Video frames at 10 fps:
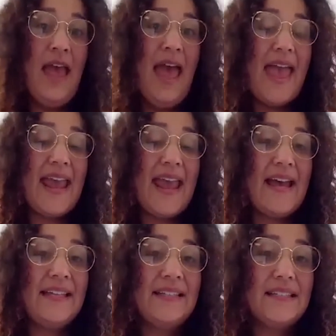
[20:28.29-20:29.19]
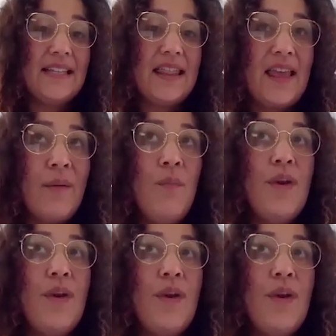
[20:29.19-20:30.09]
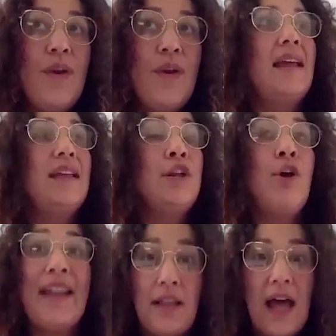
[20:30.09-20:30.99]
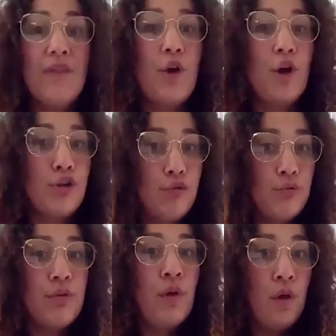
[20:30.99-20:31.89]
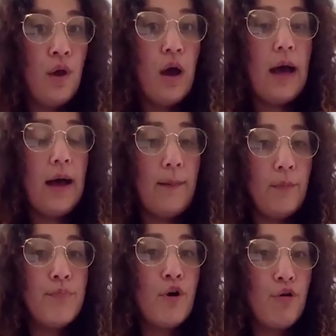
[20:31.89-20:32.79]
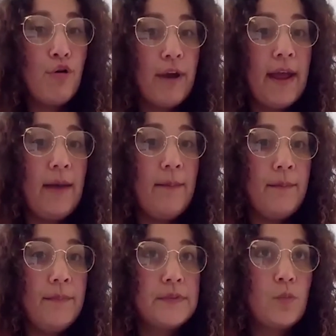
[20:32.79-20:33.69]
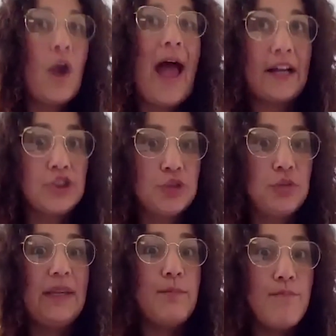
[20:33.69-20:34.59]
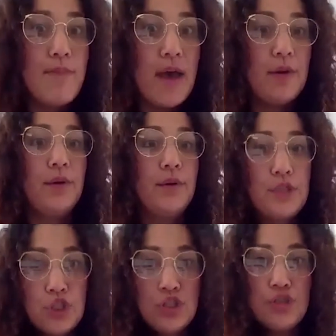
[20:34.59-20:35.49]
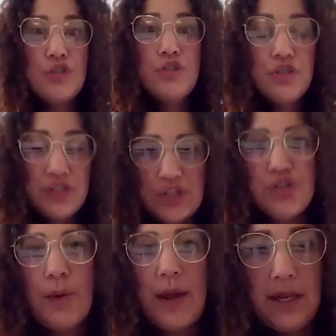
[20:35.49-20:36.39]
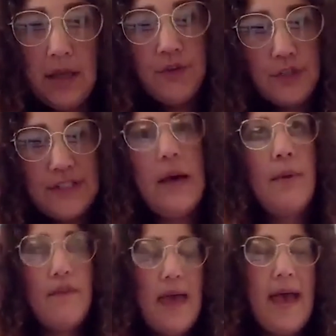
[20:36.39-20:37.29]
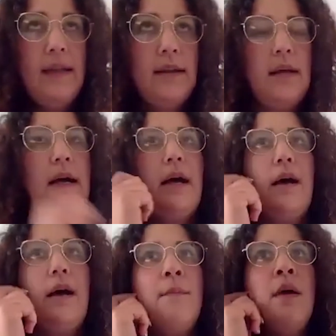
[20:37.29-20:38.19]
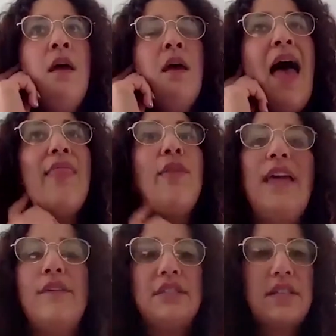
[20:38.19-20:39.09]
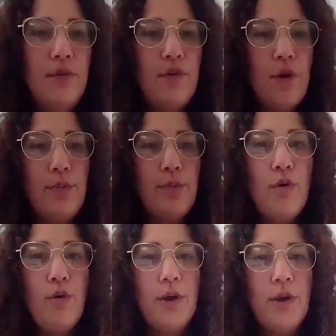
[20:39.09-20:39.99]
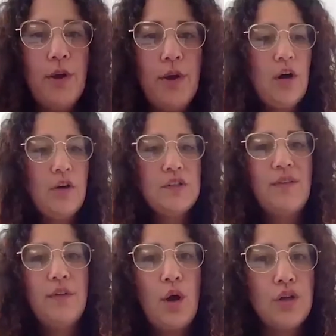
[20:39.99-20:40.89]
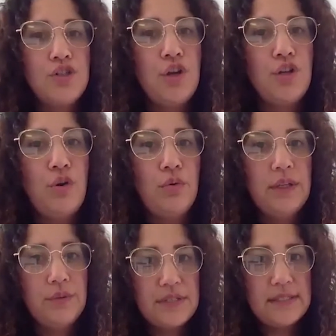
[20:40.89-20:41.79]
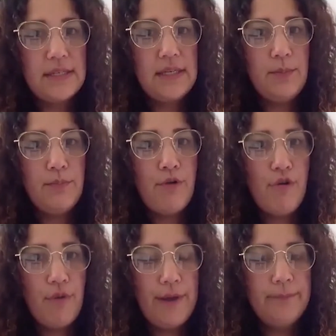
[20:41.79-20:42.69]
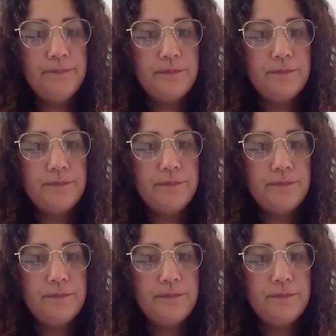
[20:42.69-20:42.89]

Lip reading: And then we had, and a lot of our youth programs were actually better situated for some of that. And then we have some of our programs, we also have a large adult literacy program.